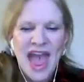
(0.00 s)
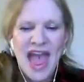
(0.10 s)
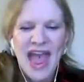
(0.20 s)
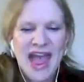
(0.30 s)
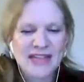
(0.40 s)

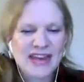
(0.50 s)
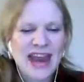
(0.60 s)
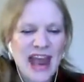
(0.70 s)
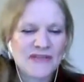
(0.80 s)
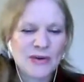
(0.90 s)
And the
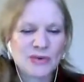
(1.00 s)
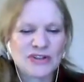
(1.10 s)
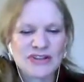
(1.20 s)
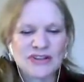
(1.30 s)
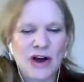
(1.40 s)
cave-in
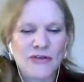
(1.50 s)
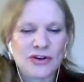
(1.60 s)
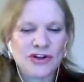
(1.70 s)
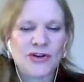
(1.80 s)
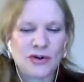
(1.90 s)
was
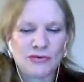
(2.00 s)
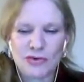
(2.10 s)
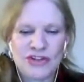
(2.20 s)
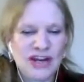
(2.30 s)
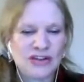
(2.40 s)
discovered during
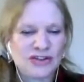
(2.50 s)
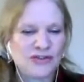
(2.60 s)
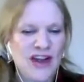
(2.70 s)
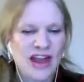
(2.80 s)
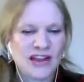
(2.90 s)
routine
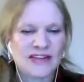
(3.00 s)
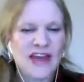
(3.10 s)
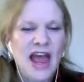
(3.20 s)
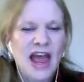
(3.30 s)
surveillance.